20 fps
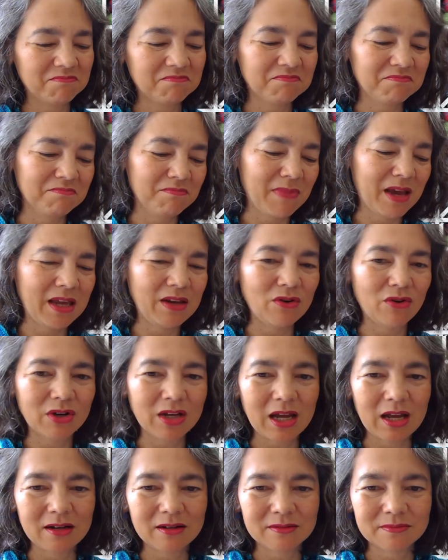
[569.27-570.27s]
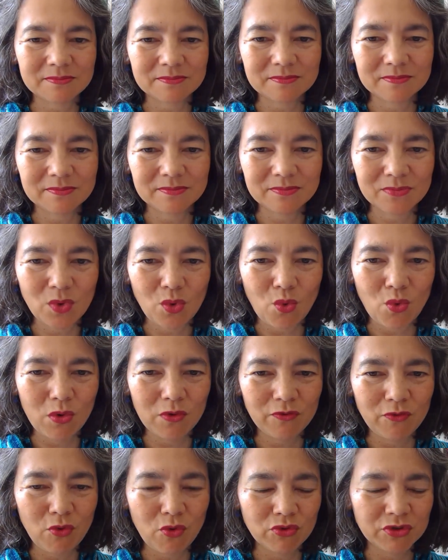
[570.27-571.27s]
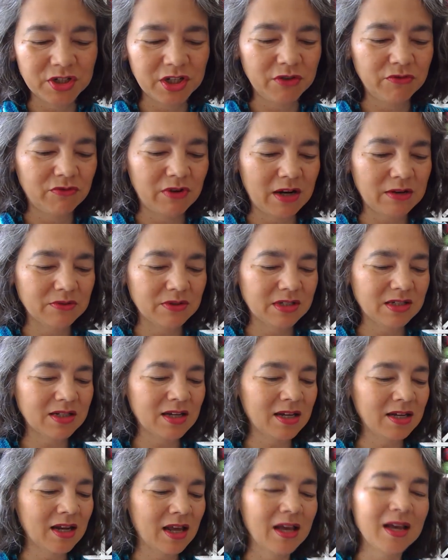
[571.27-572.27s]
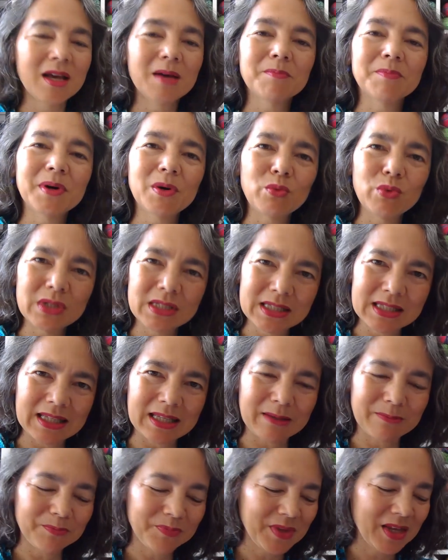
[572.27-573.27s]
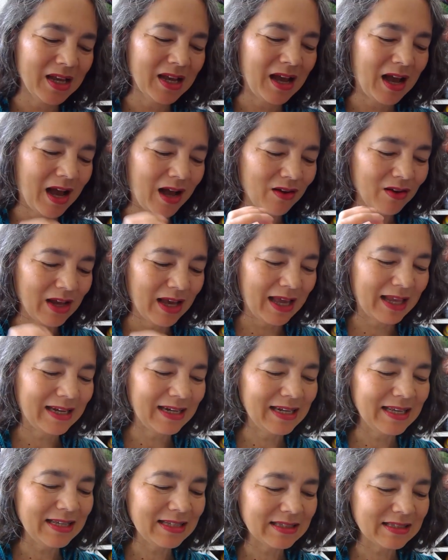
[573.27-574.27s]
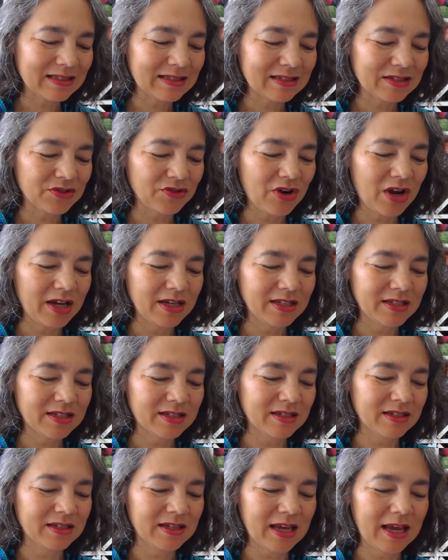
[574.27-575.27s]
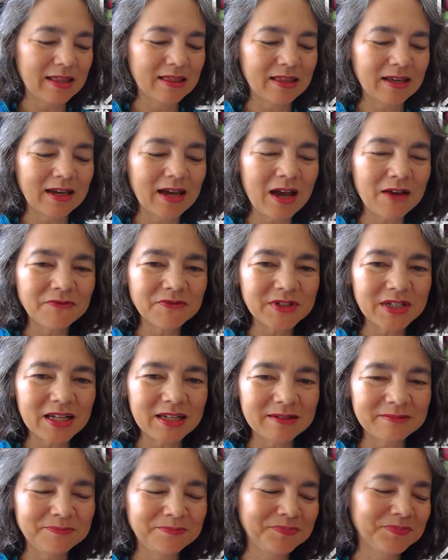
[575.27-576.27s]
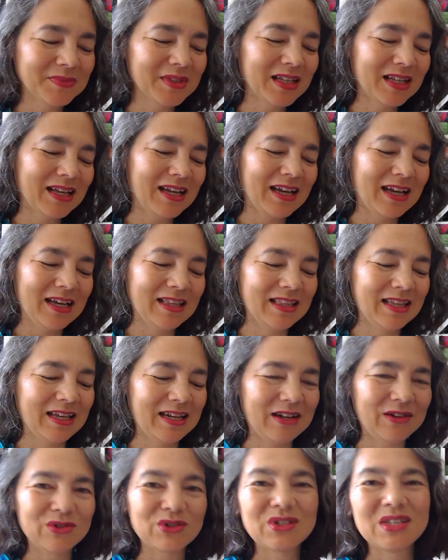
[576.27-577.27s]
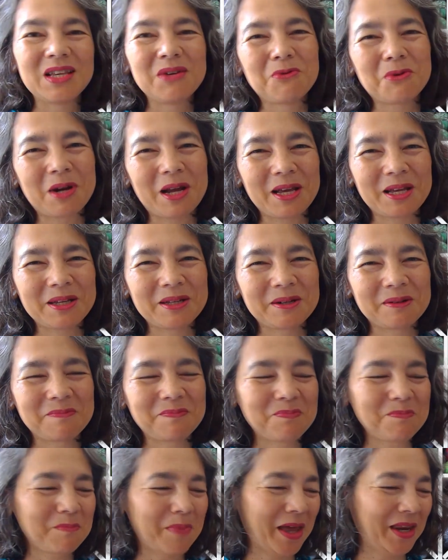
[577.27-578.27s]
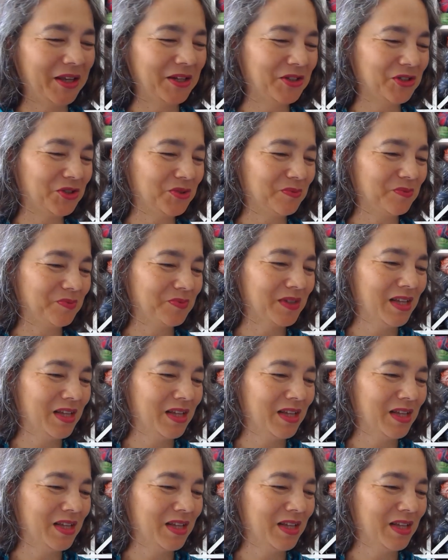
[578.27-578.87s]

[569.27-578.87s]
may not get all 14 rounds done, but we'll see. I'll at least try to get the cuff done, and then I'll see what I can manage.